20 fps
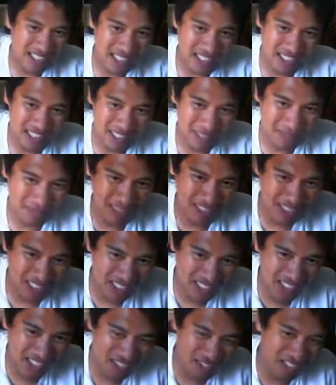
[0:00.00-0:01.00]
Um,
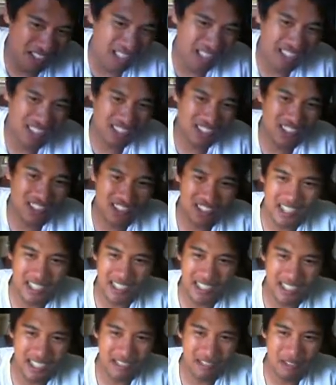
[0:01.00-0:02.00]
he's Ryan Couture
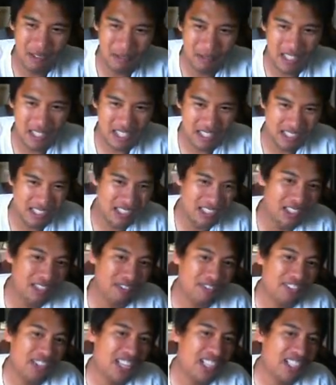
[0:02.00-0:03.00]
like a heavy bag.
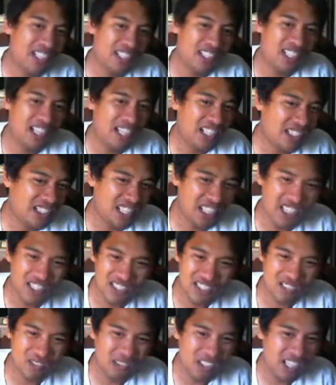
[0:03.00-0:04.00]
Defended
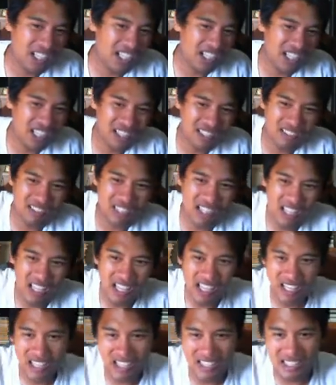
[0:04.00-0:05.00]
takedowns well.
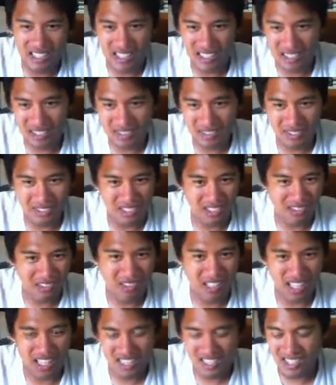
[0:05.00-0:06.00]
You know,
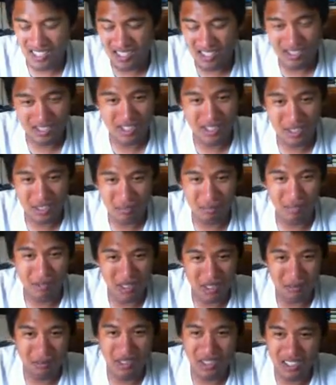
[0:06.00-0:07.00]
good wrestler. Just
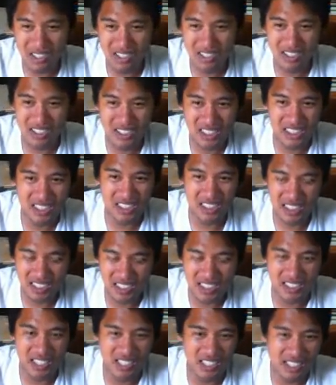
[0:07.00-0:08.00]
I'm curious to
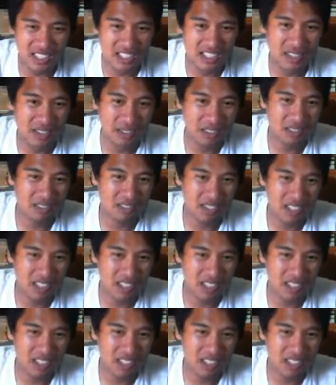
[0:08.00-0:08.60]
see uh,